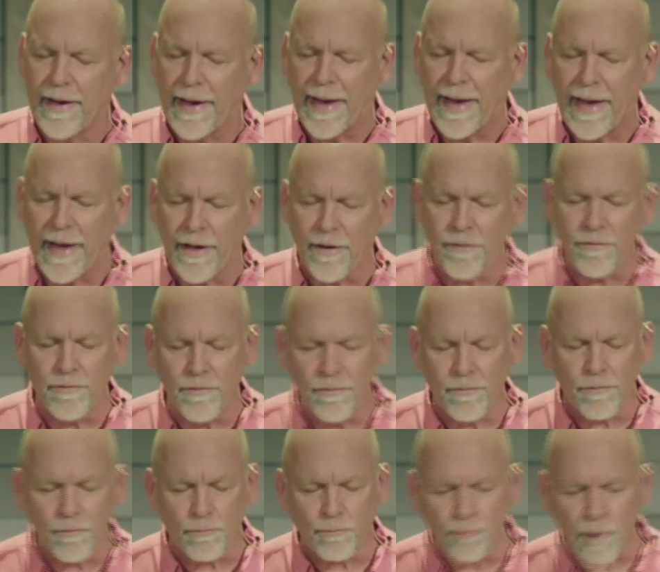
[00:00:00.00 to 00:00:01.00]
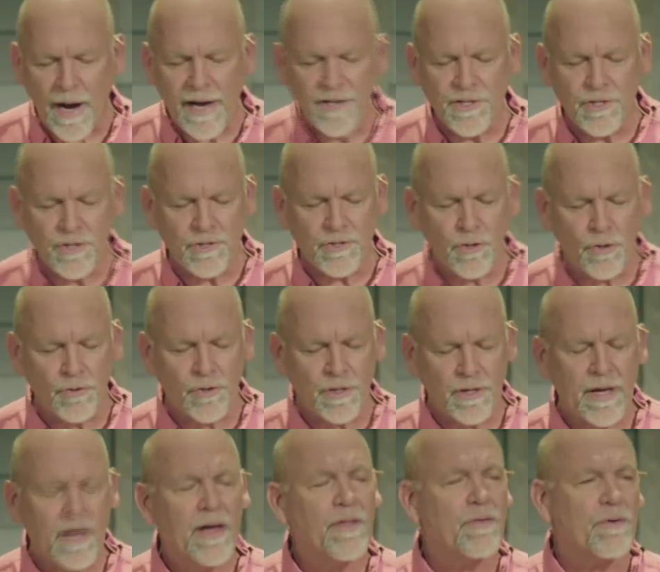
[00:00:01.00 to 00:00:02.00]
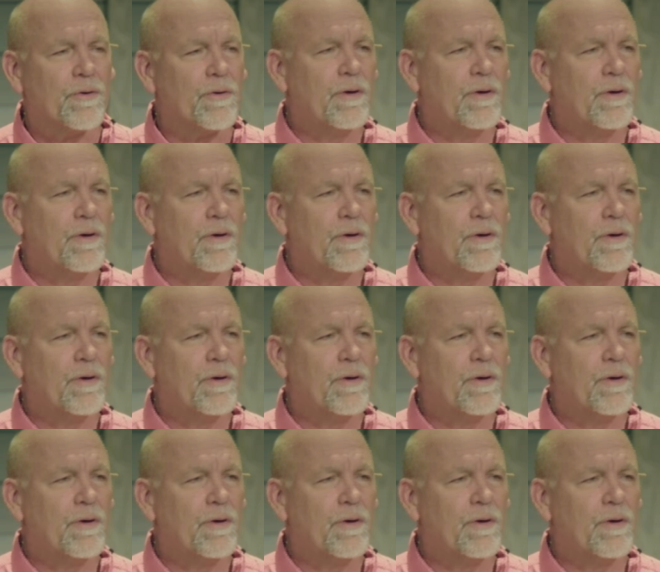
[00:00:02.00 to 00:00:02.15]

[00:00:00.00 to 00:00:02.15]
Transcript: and righteous altogether.